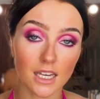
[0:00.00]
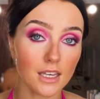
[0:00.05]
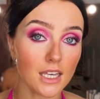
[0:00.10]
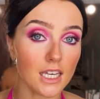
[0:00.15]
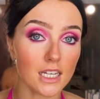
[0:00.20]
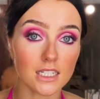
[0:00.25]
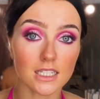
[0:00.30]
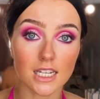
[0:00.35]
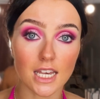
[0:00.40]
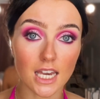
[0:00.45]
He
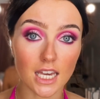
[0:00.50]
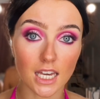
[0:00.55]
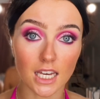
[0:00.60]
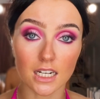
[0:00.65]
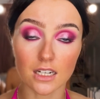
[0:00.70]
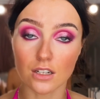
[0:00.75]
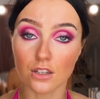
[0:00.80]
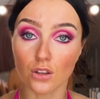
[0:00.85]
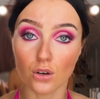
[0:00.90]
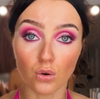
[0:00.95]
had
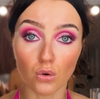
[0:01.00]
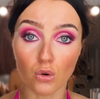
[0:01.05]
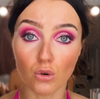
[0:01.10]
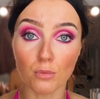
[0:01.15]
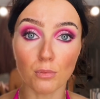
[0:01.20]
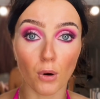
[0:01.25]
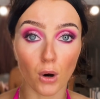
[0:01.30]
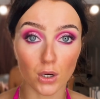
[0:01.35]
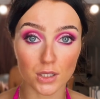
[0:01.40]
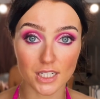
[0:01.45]
taken the whole
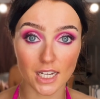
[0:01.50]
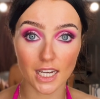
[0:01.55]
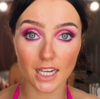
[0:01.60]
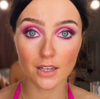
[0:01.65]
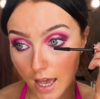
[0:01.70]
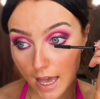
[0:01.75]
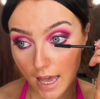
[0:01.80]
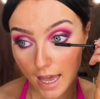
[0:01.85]
body